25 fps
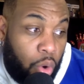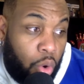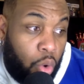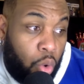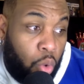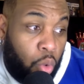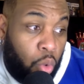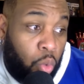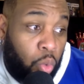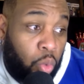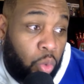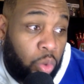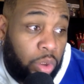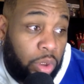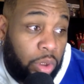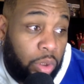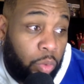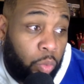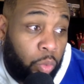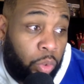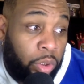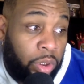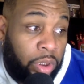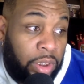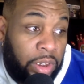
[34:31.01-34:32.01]
who's
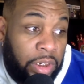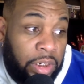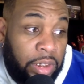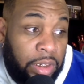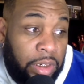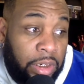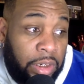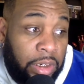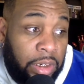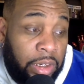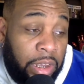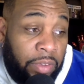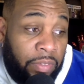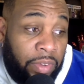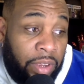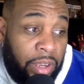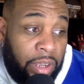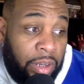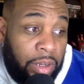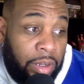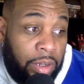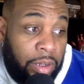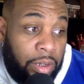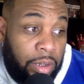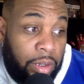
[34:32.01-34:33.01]
really
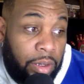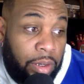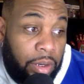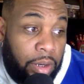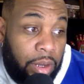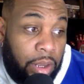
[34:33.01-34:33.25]
given